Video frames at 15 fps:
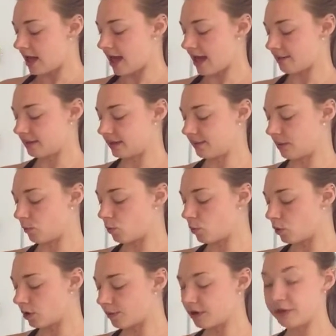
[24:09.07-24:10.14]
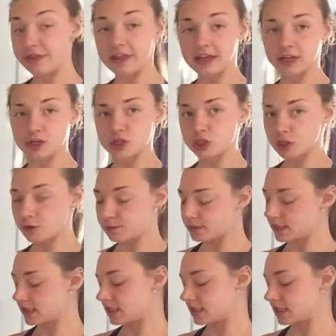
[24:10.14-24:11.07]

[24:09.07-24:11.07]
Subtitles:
a little bit warmer, thicker soups